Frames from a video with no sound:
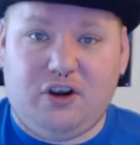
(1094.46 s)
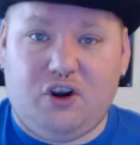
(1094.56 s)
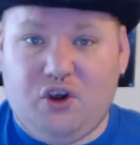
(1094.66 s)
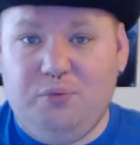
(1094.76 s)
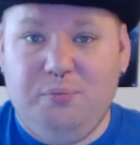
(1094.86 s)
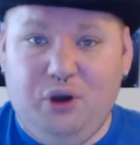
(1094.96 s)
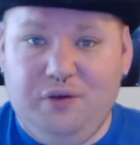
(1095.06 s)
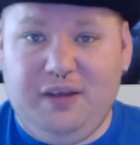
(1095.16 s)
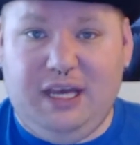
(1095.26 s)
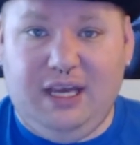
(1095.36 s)
girl
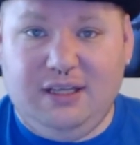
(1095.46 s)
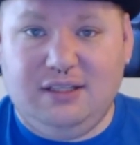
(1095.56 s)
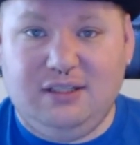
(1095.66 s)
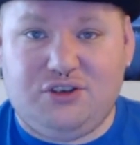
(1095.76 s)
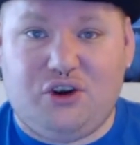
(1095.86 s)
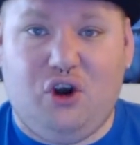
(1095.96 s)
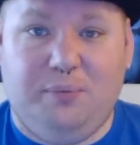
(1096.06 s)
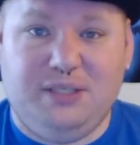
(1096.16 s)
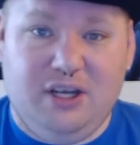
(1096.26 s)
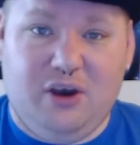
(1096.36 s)
movie
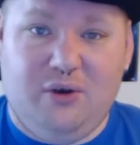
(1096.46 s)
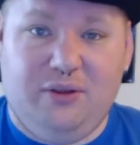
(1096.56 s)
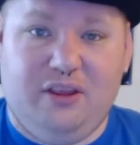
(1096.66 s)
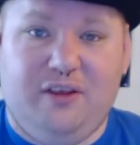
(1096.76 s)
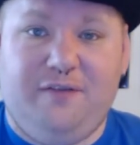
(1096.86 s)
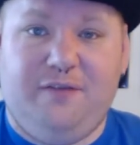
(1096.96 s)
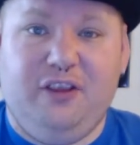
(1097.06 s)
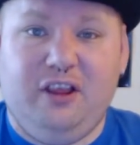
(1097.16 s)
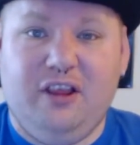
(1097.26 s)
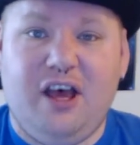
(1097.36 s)
tropes, the
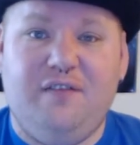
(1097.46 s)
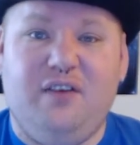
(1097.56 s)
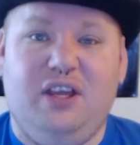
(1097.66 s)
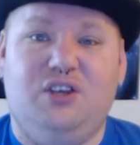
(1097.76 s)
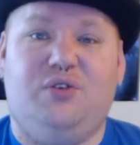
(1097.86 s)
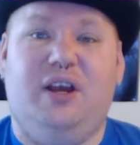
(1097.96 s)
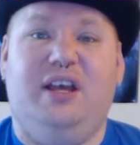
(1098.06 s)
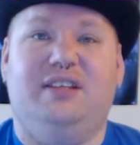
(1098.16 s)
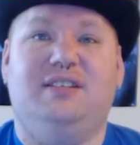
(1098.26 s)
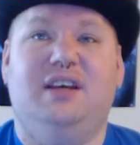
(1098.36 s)
love
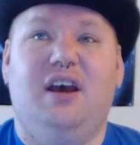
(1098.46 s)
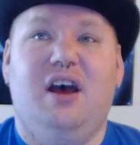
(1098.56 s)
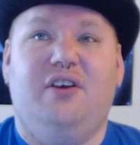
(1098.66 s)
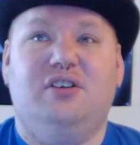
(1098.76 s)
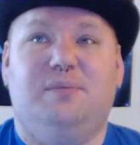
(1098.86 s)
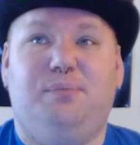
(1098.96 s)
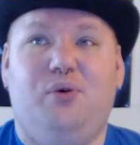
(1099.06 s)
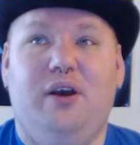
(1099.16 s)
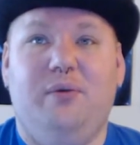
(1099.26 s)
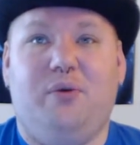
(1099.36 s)
interest. There's a
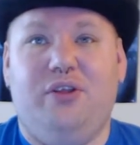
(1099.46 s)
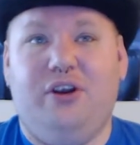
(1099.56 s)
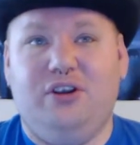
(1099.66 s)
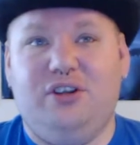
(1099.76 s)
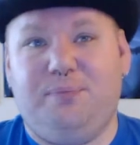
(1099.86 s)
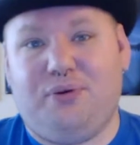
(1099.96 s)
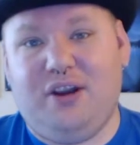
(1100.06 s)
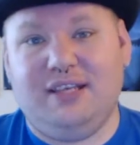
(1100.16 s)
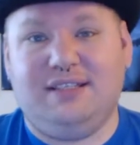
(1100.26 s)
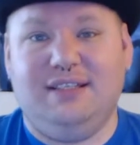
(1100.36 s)
point where they're
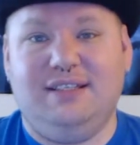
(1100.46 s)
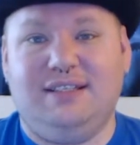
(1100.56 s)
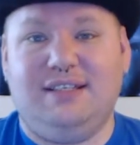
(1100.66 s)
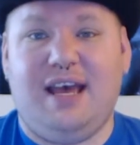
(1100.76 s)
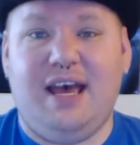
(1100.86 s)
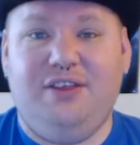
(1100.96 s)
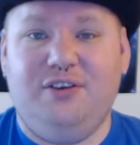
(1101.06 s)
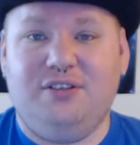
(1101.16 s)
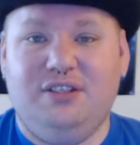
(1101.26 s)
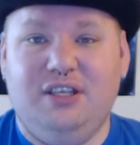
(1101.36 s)
depressed and sad.
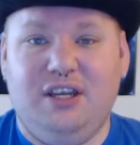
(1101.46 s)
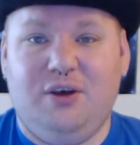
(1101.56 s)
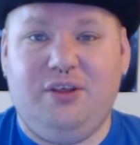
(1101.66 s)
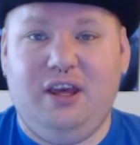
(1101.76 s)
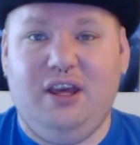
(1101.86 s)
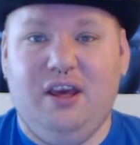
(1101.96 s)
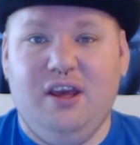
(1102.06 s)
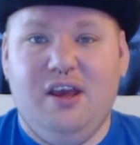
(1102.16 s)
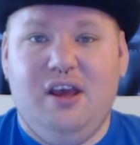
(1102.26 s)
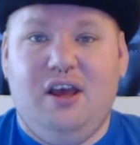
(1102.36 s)
There's, the
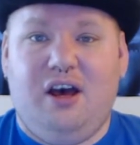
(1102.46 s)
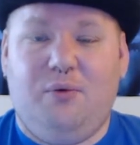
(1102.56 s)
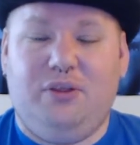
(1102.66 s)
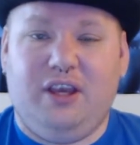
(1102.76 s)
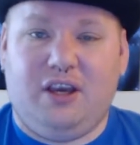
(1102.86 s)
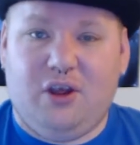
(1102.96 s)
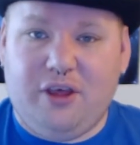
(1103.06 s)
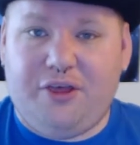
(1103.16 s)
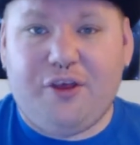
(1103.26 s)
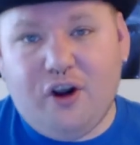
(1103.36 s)
what they call
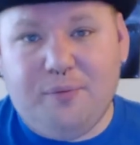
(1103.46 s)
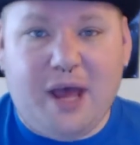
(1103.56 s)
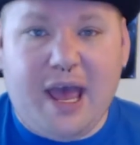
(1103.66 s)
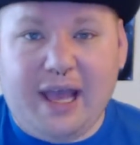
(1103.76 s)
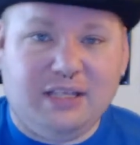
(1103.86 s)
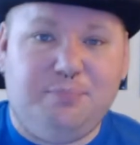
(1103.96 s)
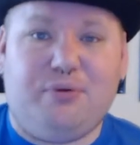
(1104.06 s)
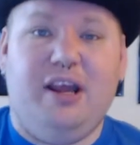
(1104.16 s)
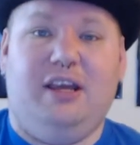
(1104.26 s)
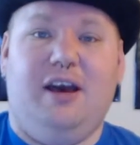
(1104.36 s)
the third act
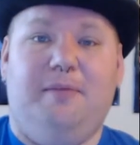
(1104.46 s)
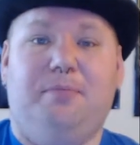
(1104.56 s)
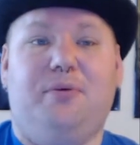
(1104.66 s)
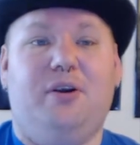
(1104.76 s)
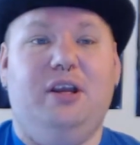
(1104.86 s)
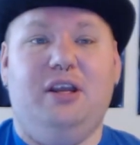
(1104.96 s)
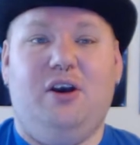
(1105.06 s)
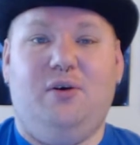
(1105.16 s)
breakup, where,